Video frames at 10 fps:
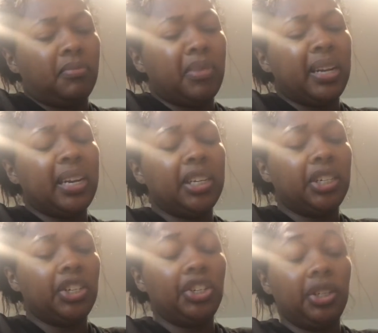my
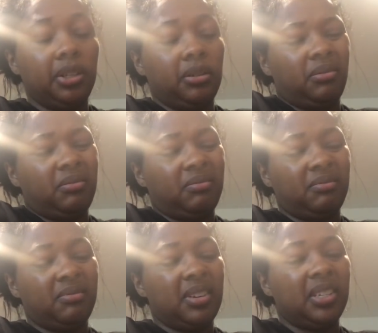digestion
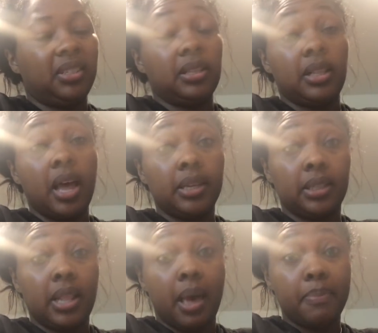is
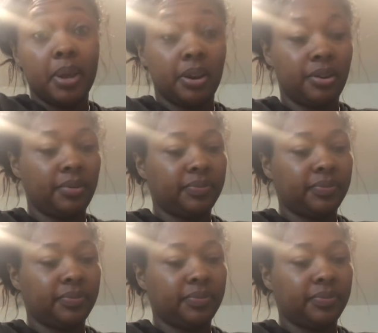a lot better.